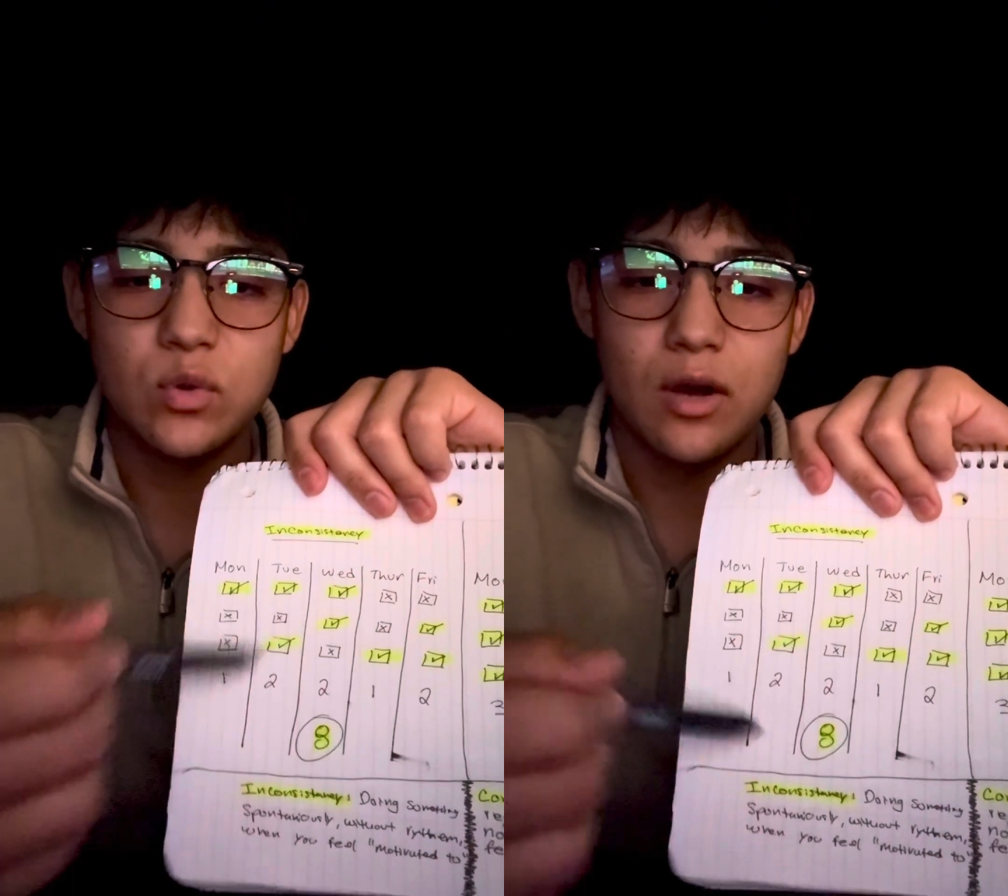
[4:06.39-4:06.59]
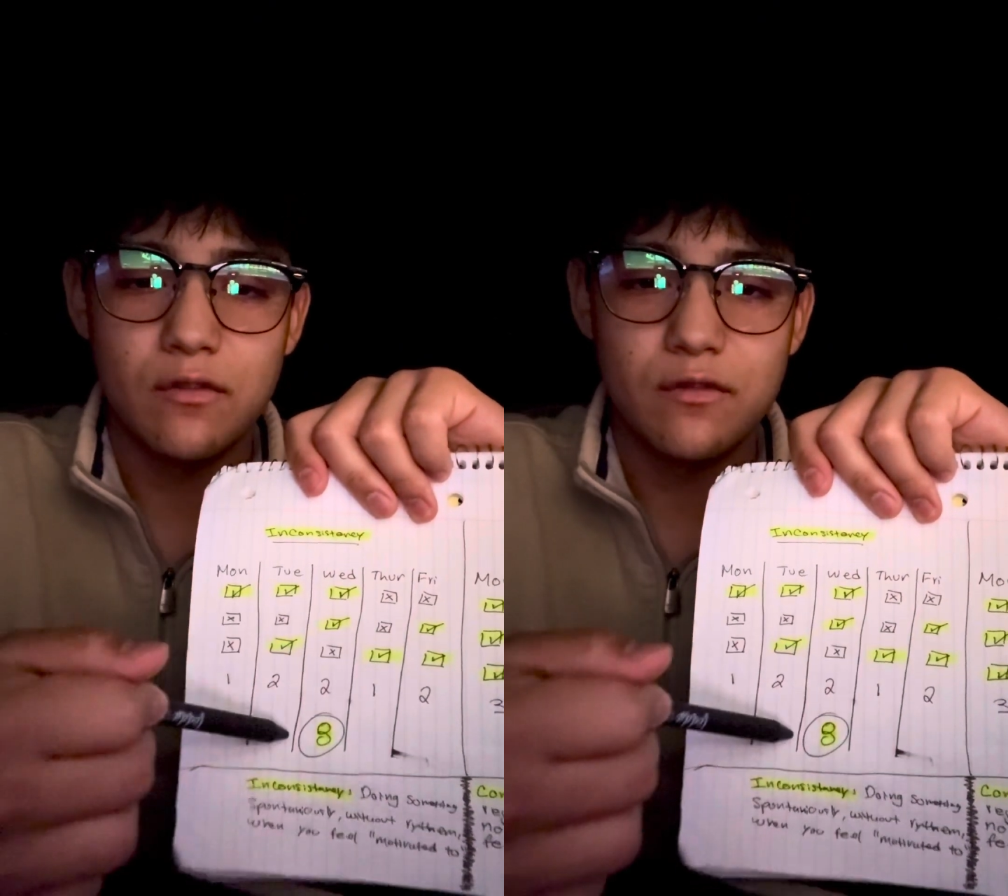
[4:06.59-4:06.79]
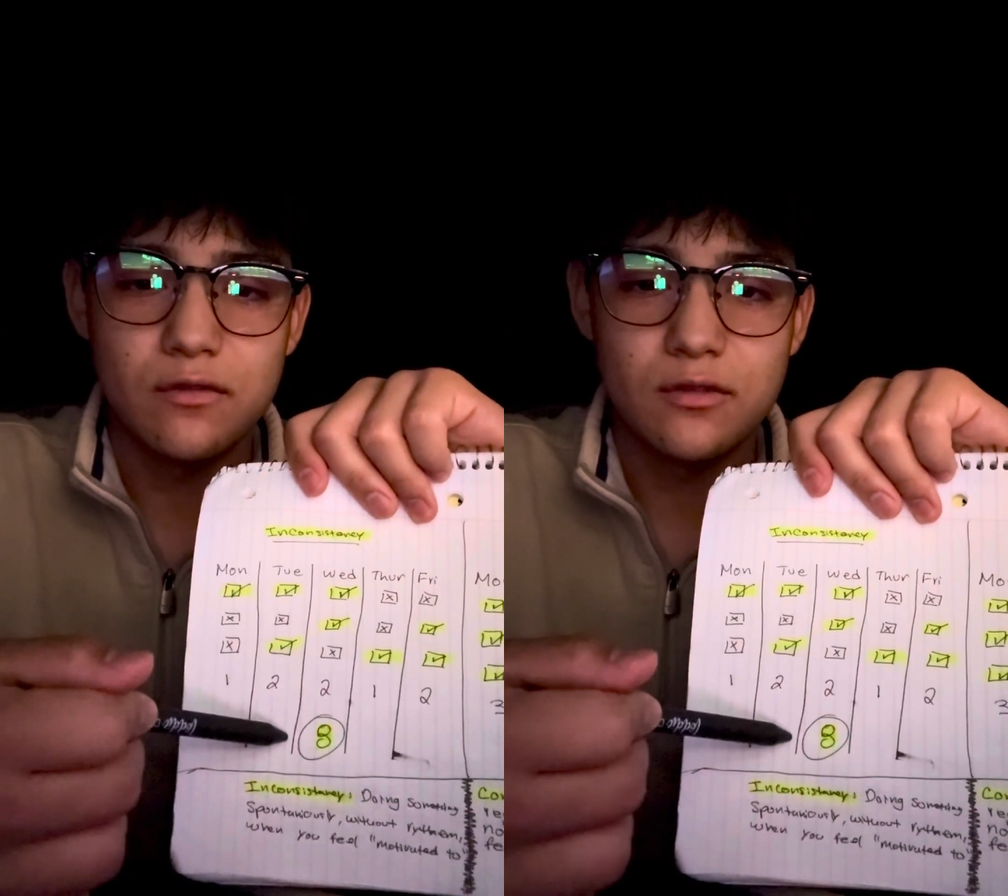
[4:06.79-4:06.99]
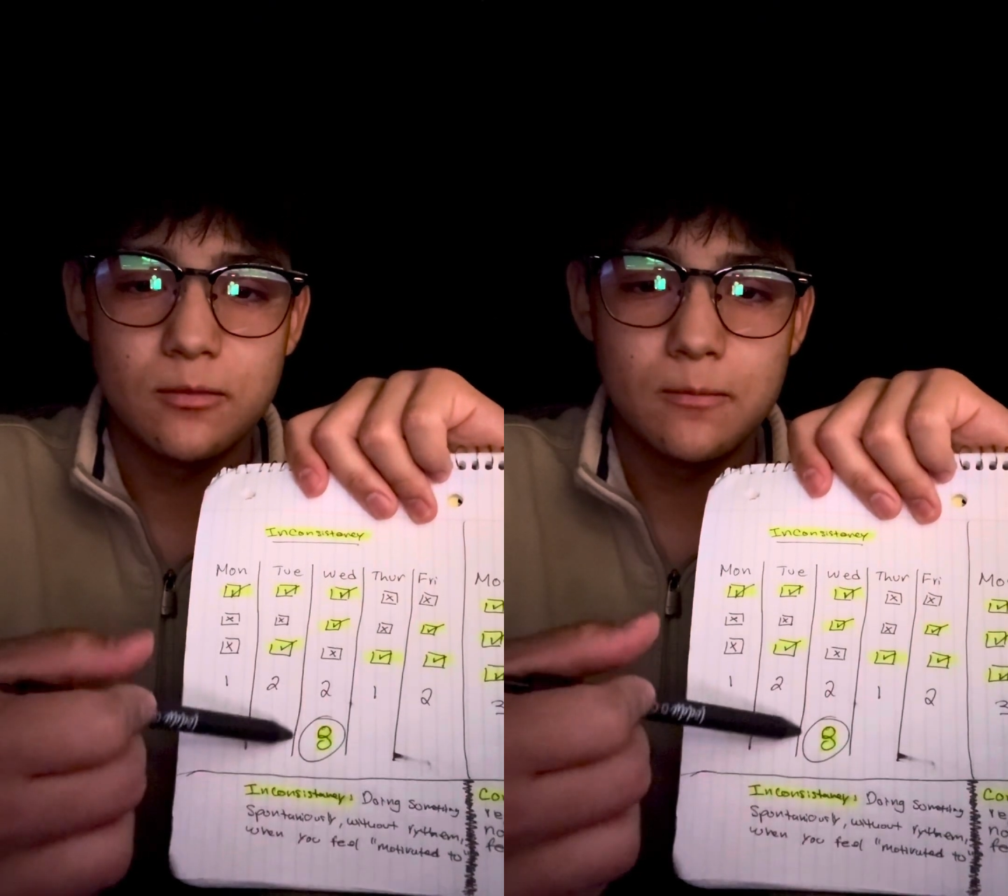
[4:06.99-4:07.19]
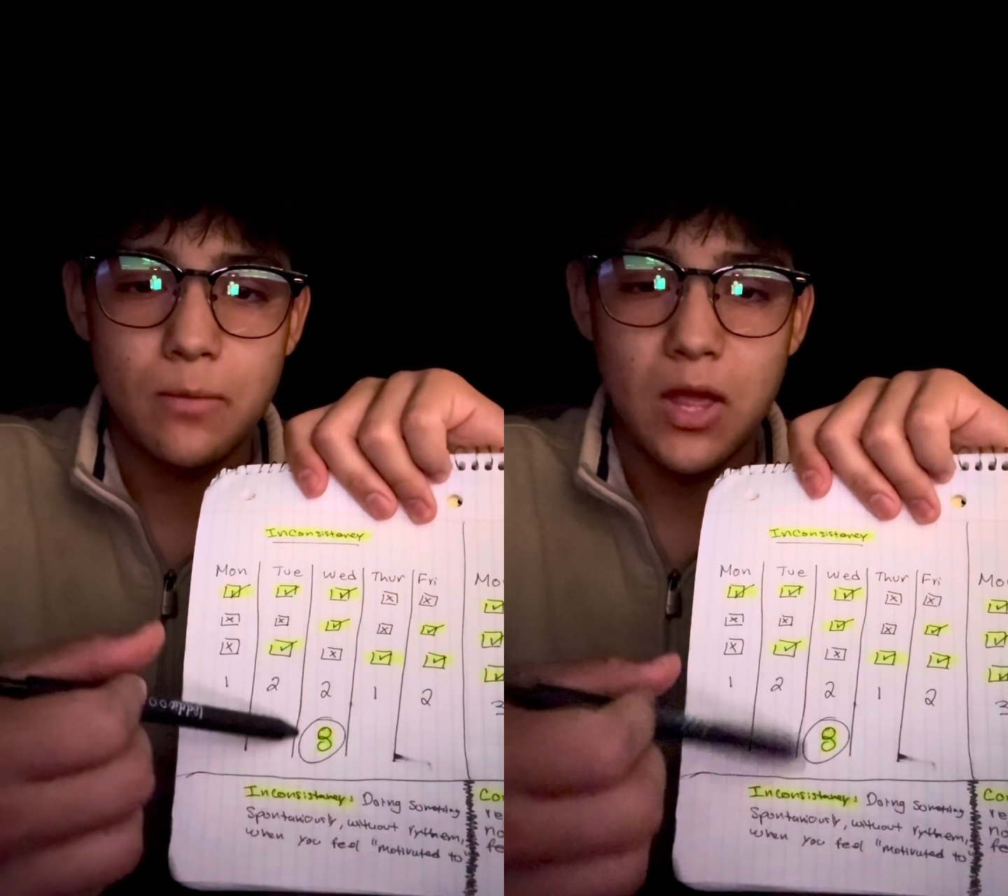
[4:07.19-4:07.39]
12,
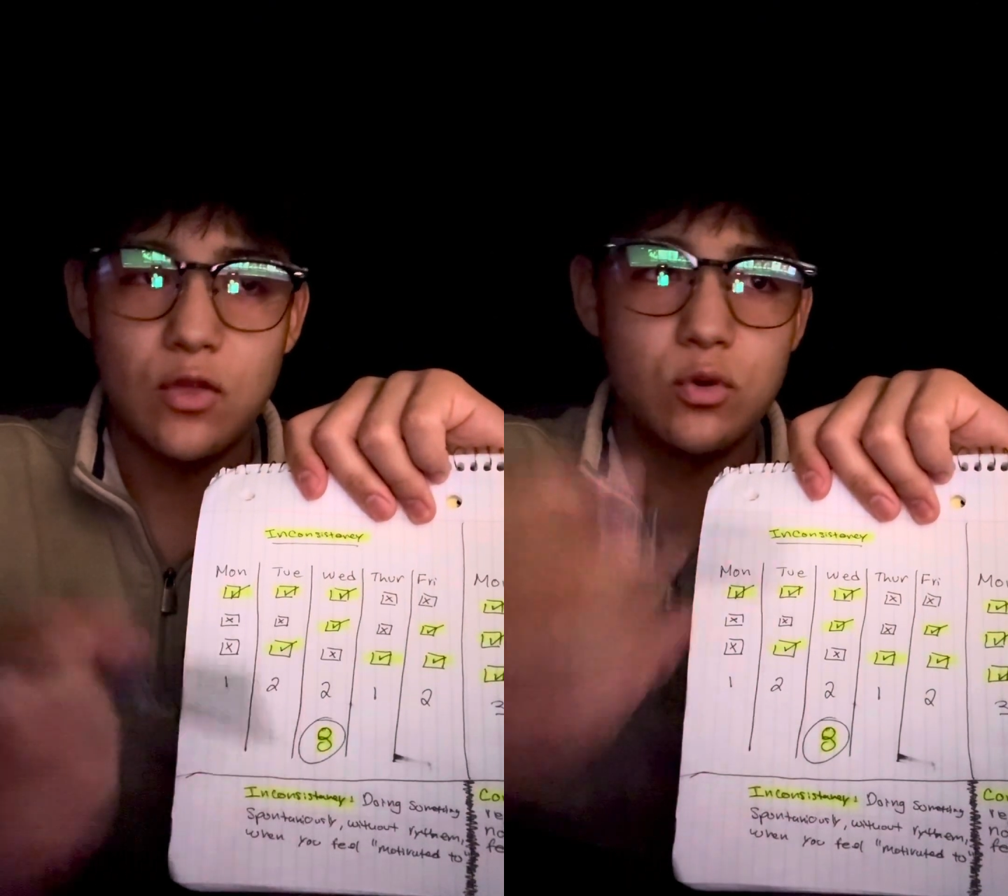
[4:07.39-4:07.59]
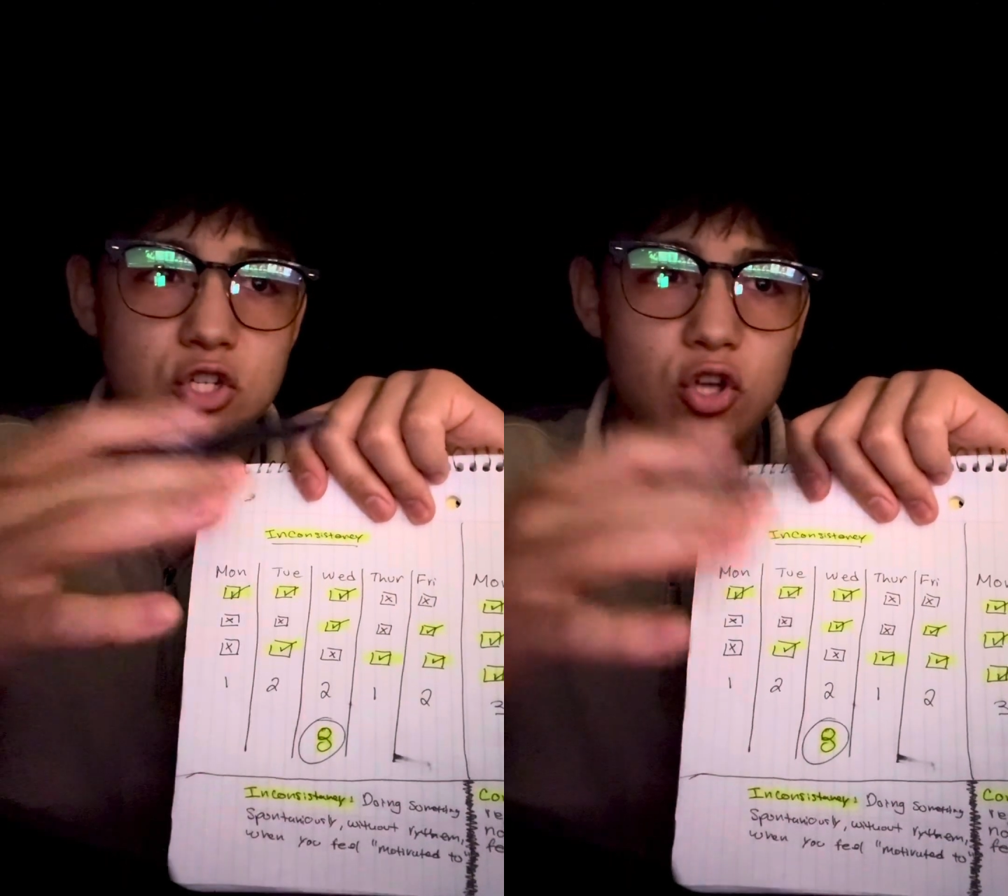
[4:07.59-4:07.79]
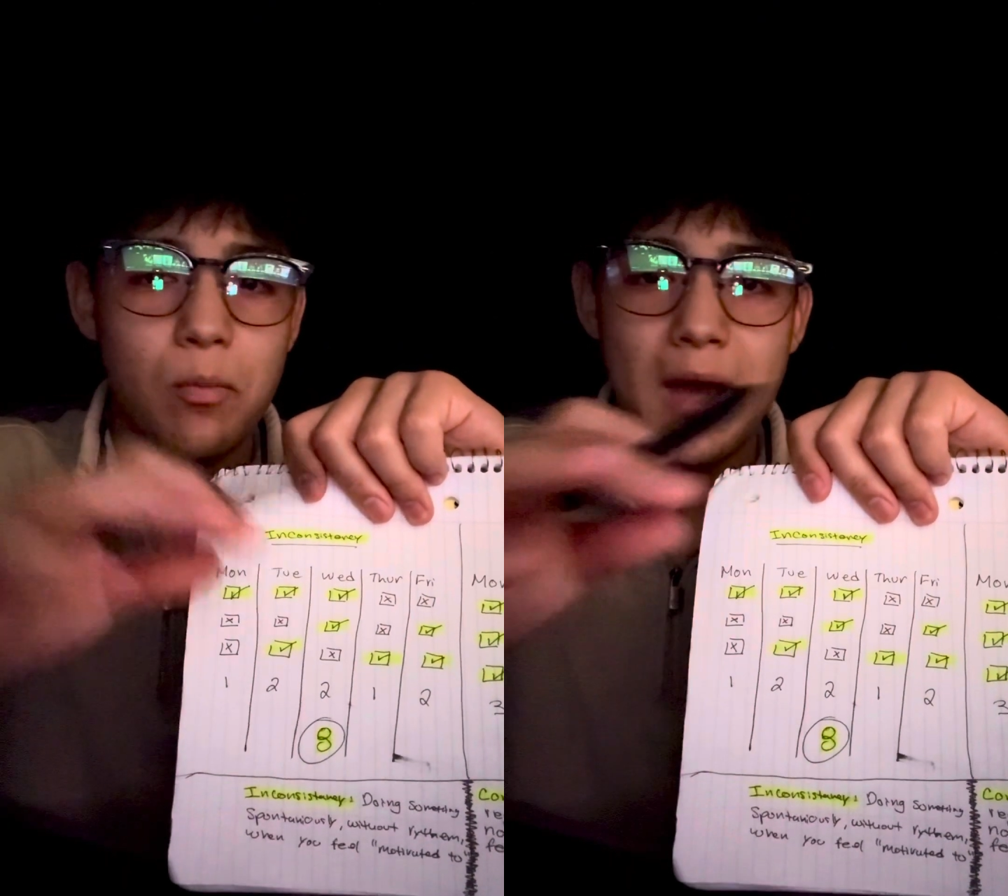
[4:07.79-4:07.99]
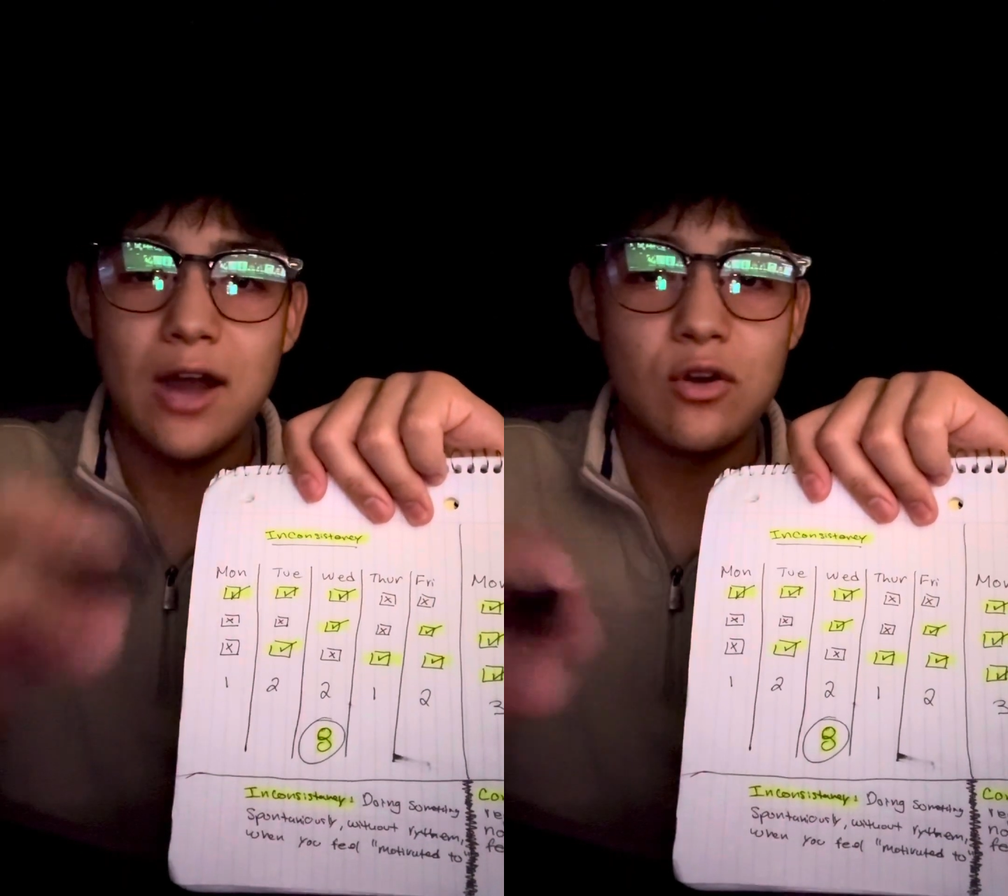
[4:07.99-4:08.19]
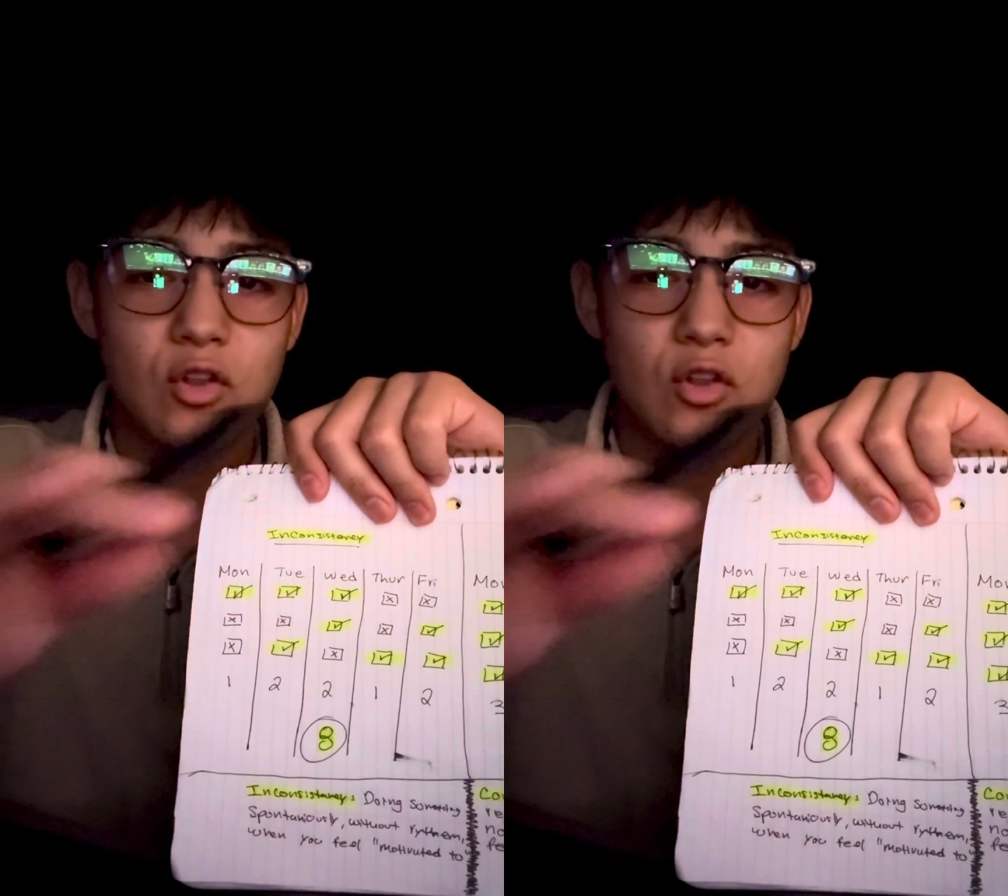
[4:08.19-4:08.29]
and there was no pattern.